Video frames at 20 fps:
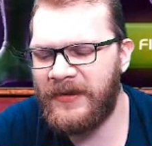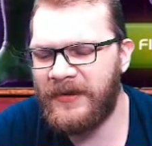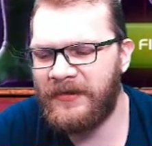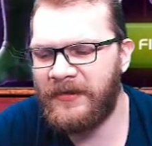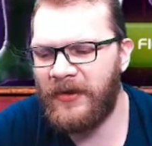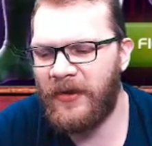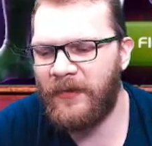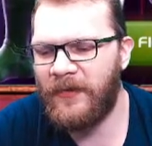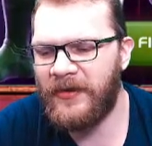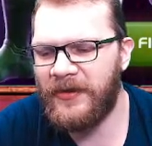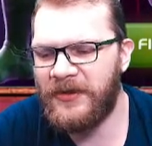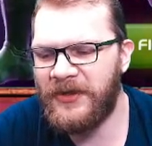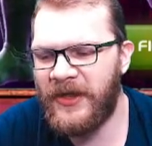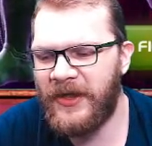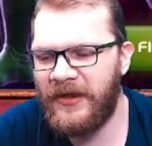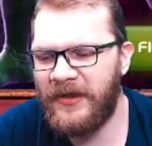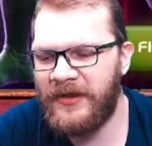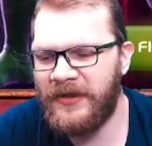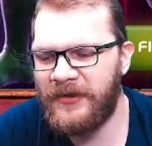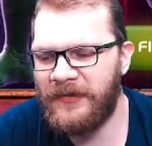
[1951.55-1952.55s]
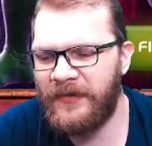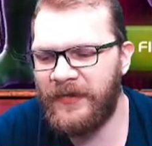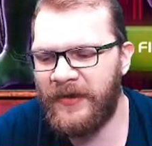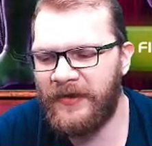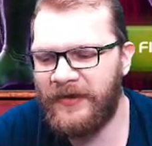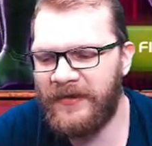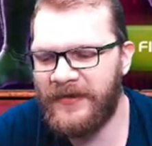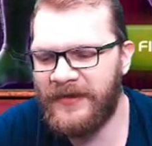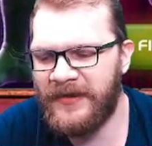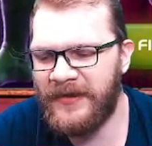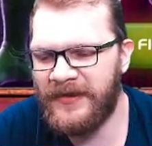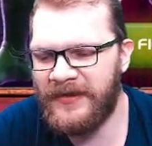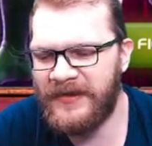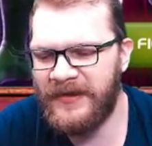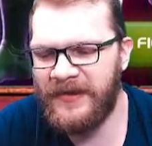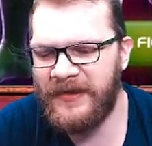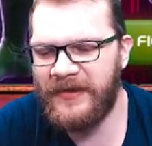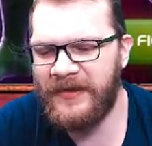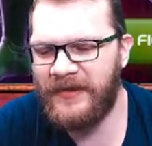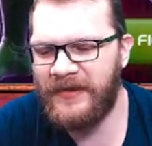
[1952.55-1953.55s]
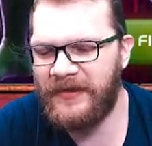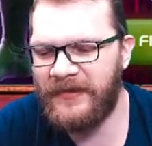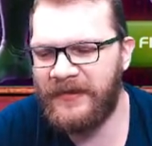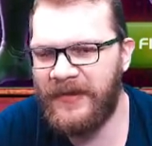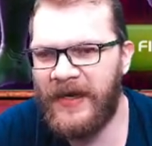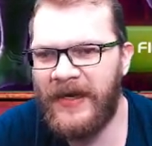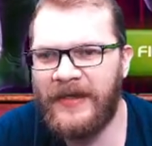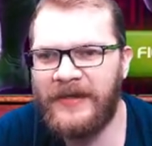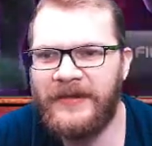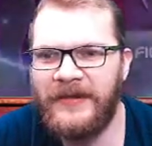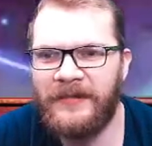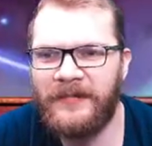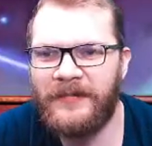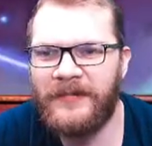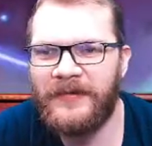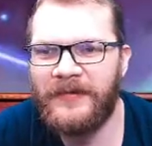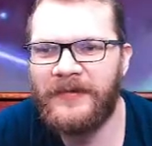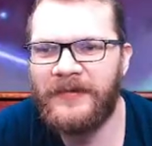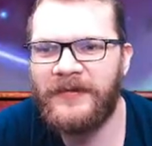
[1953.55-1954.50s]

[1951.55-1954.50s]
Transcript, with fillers: that robot challenge, without using a single item.